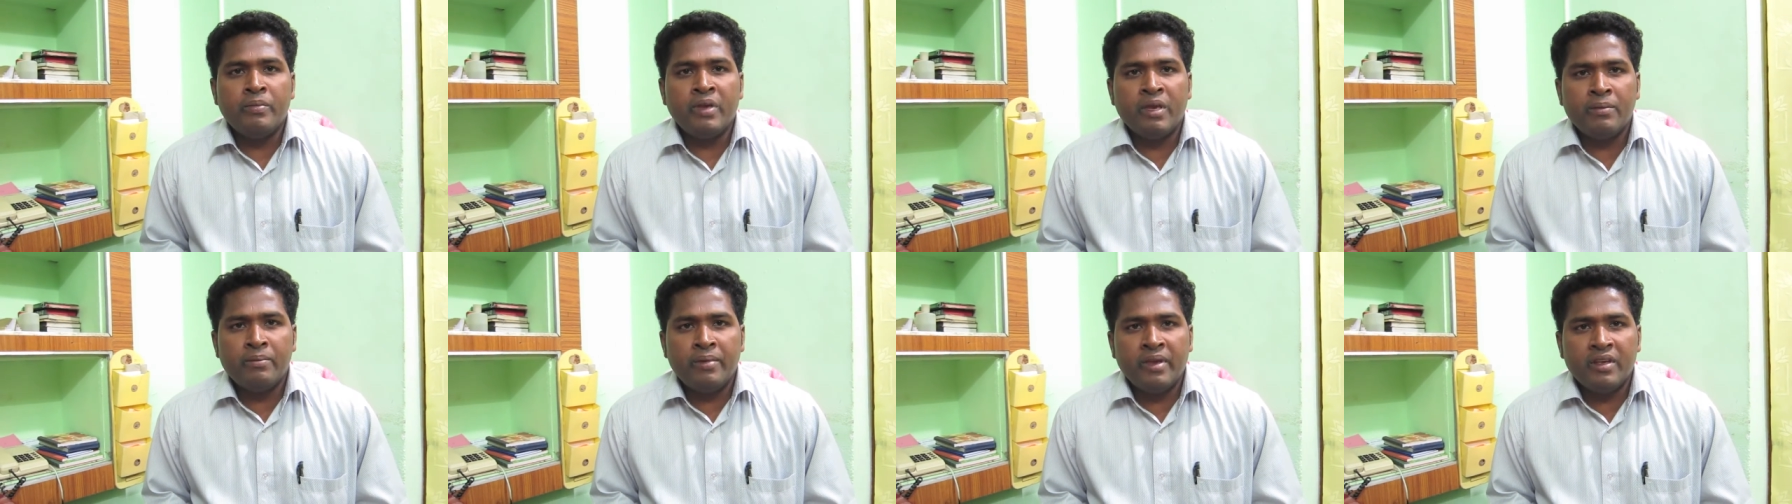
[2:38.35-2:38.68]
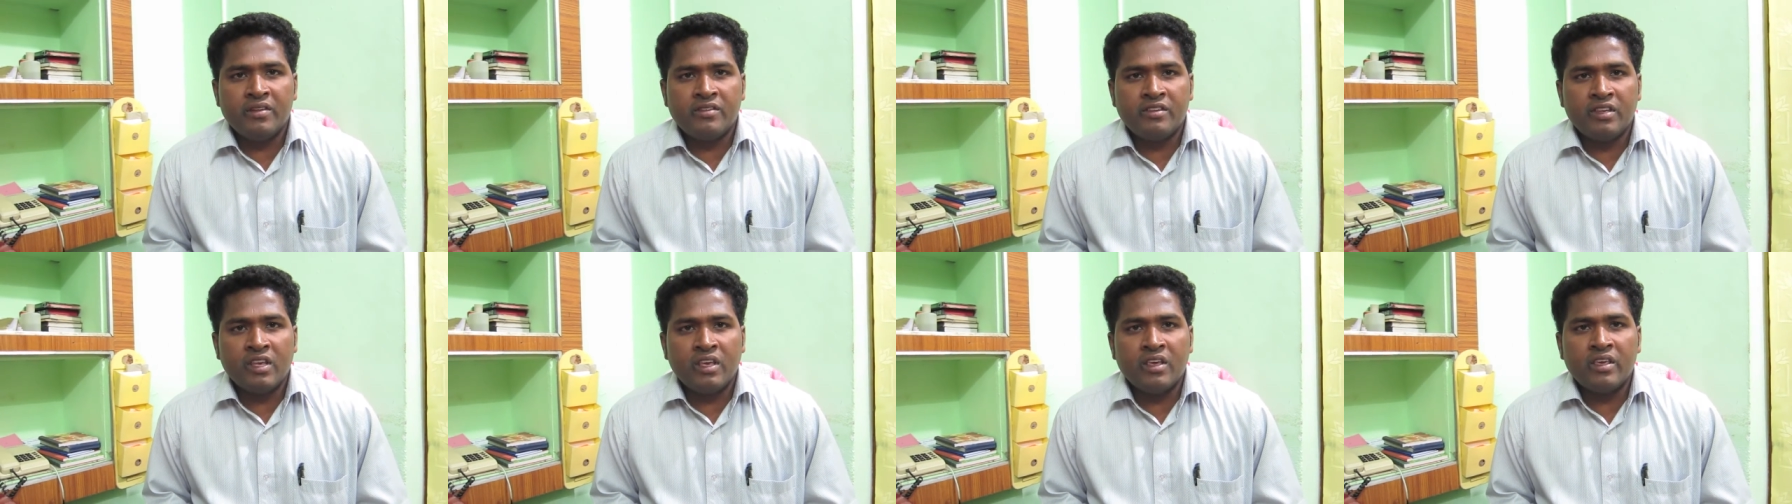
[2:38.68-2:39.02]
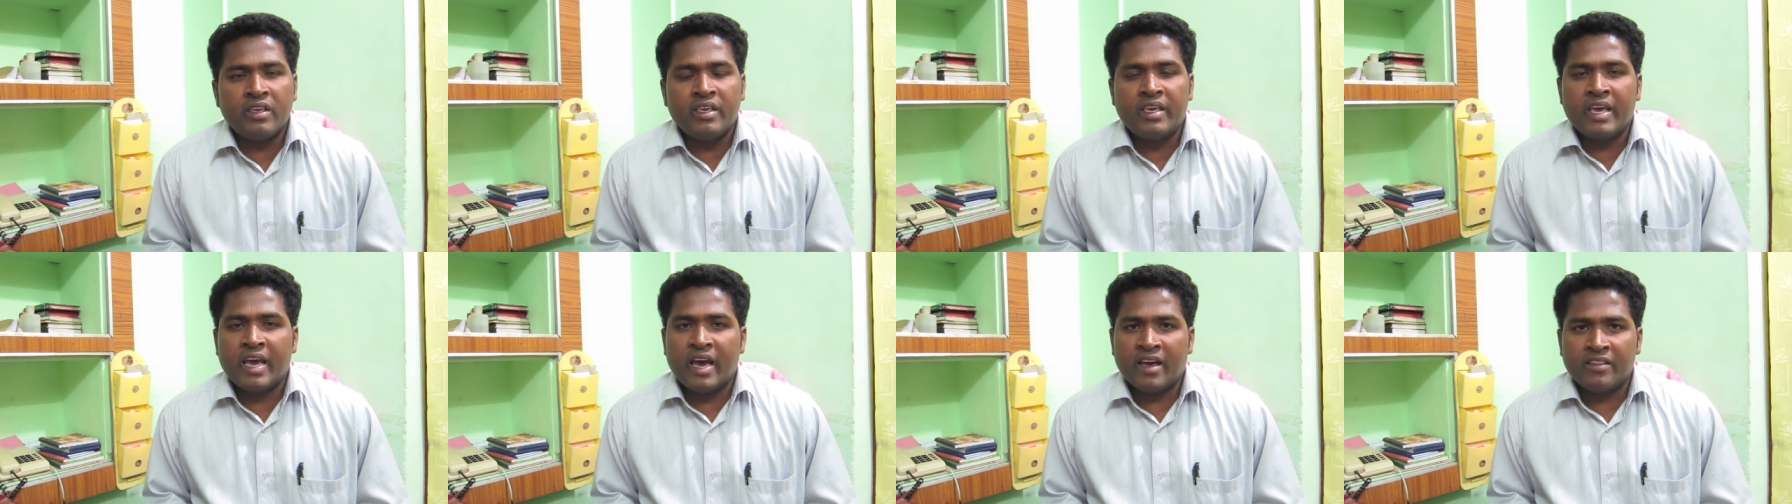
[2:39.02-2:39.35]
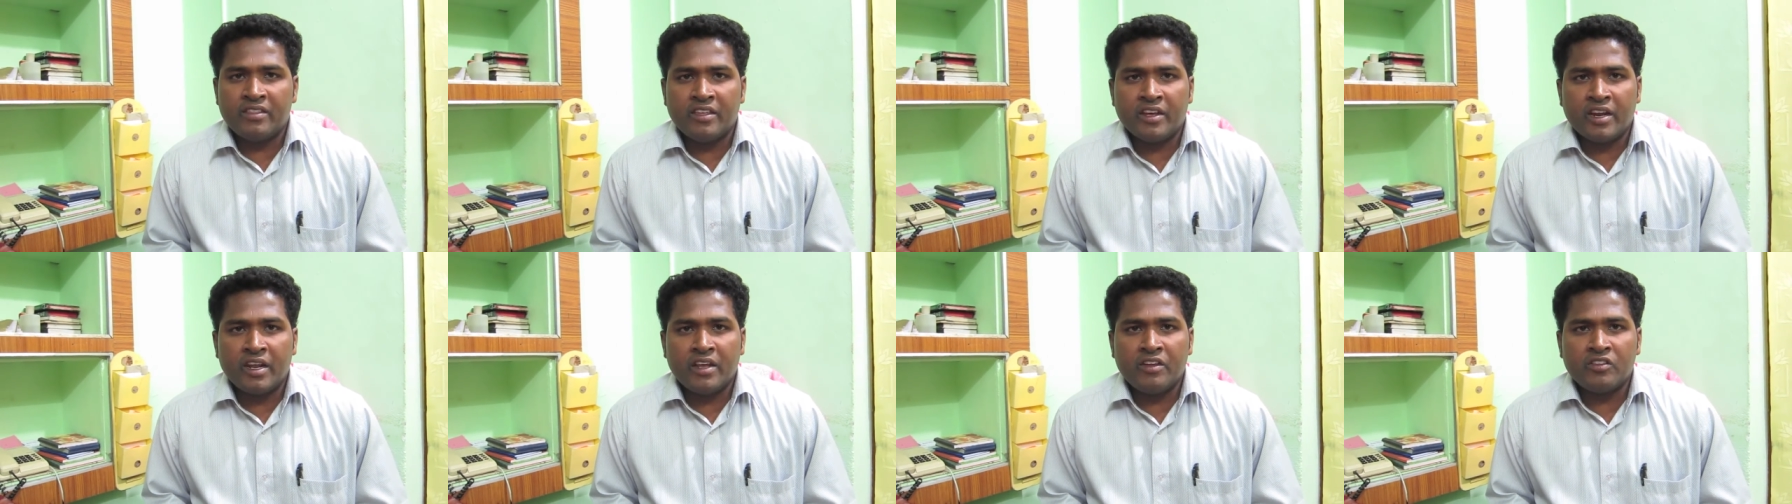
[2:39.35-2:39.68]
BCC
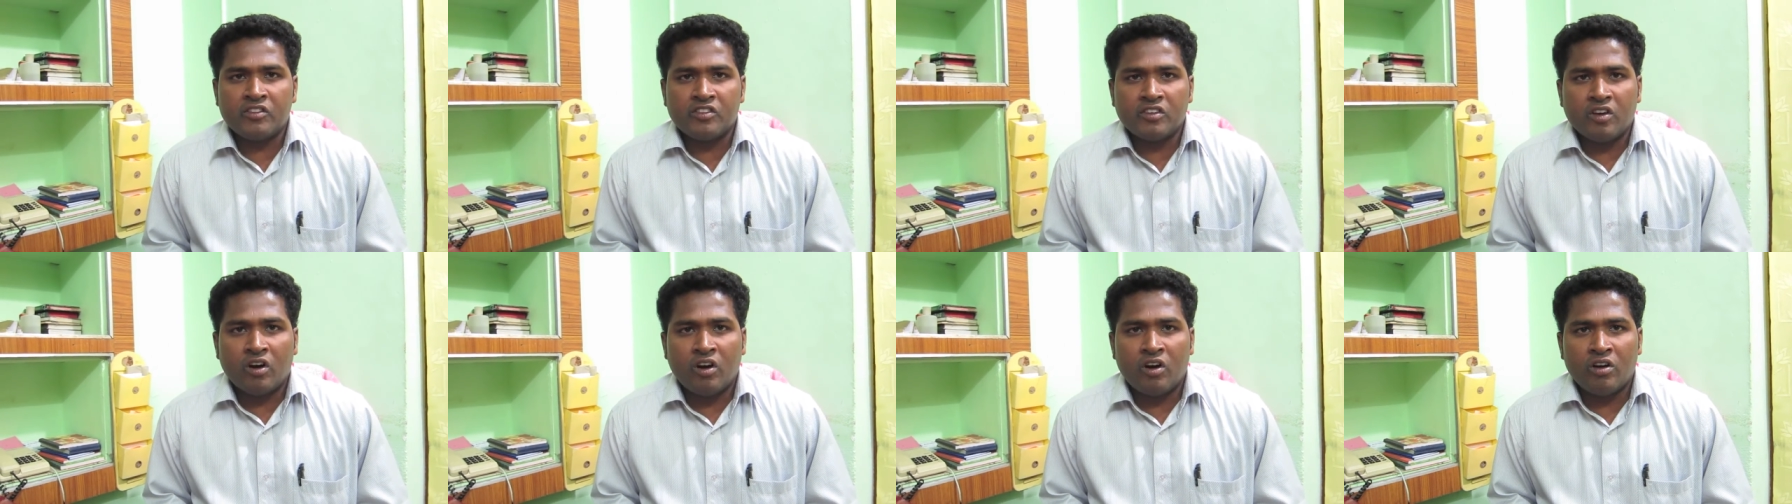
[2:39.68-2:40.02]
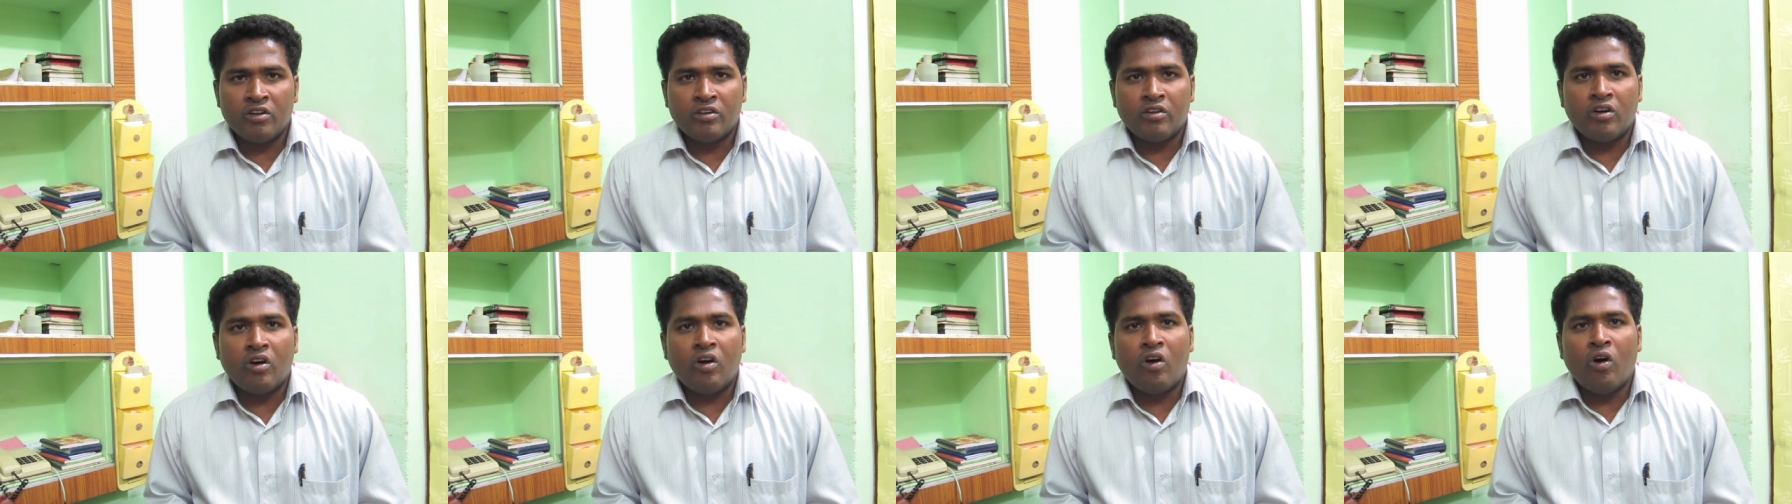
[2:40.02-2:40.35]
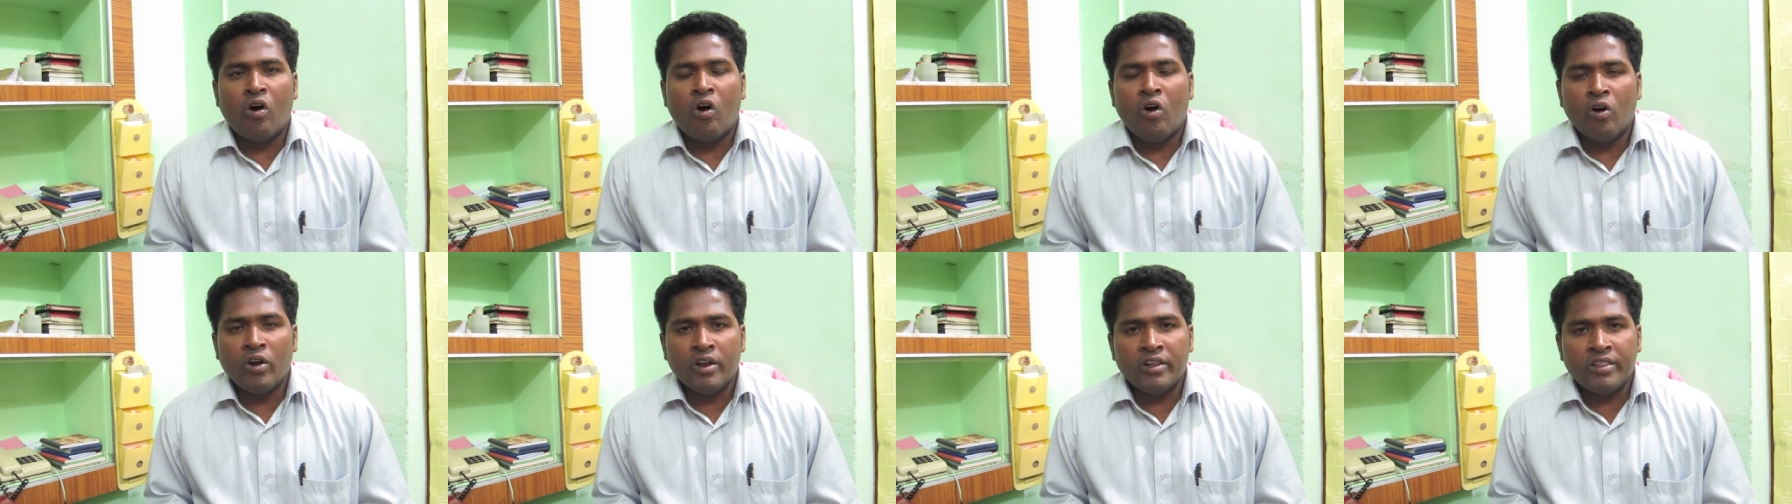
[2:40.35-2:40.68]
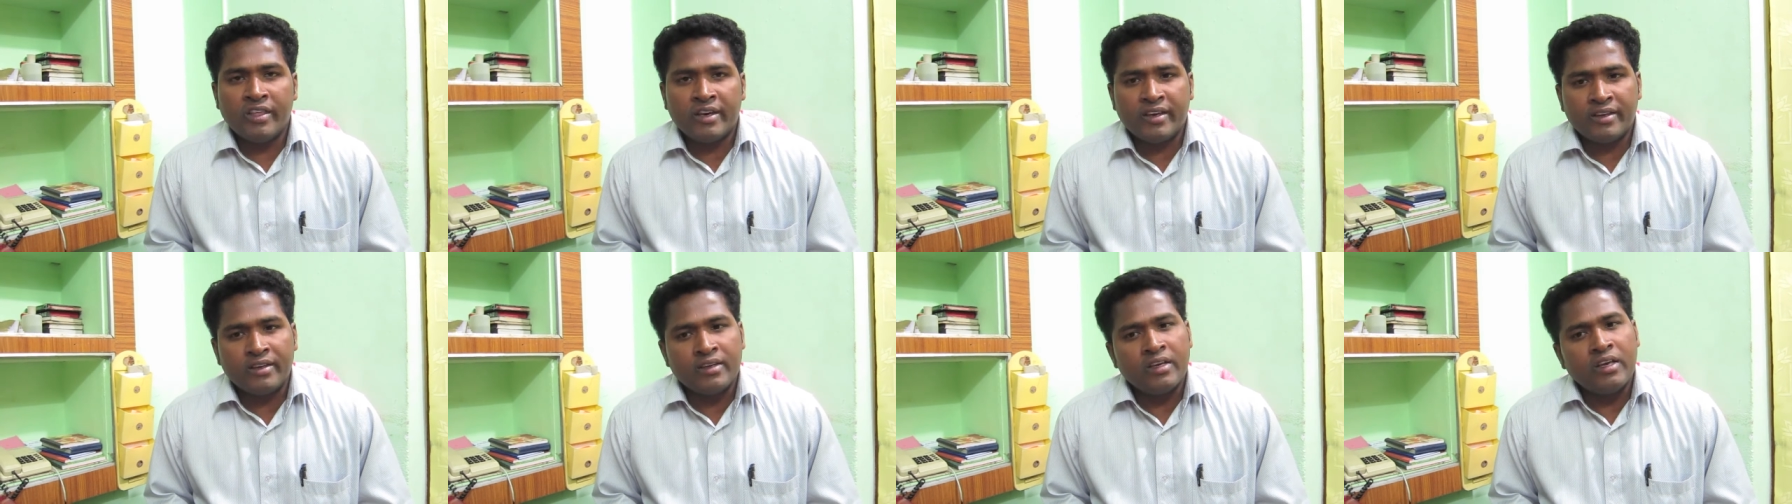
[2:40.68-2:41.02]
gatherings on all
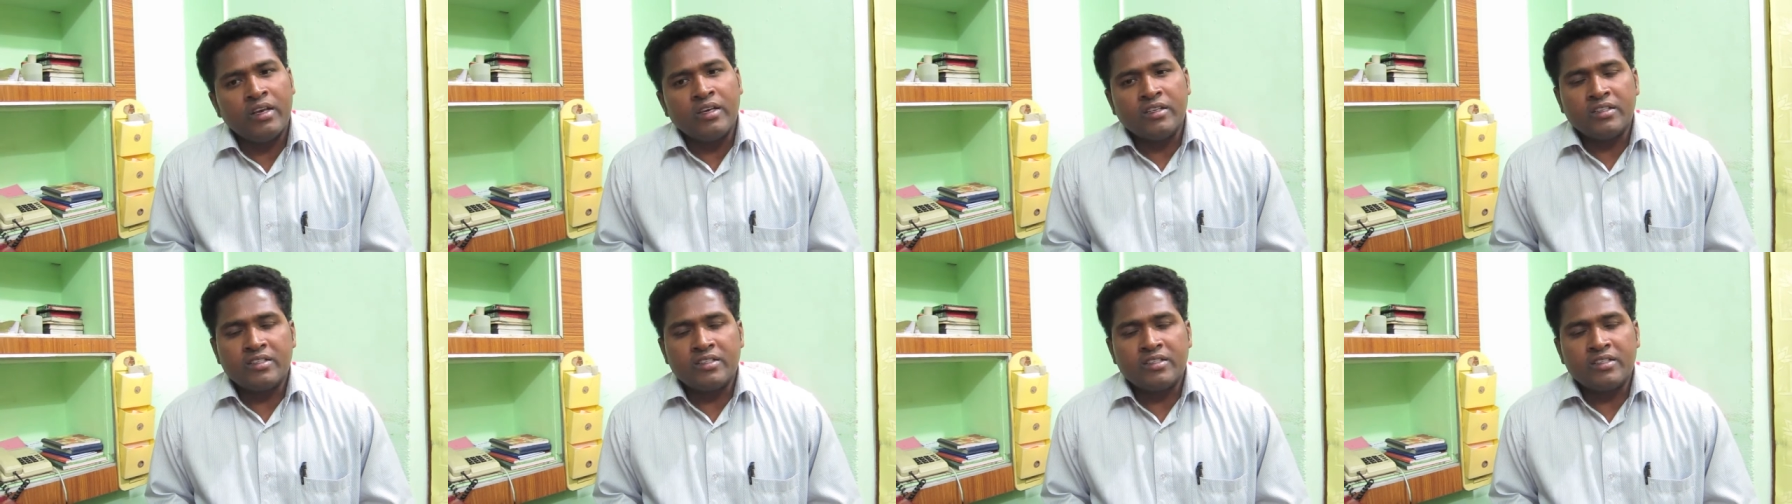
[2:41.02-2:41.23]
the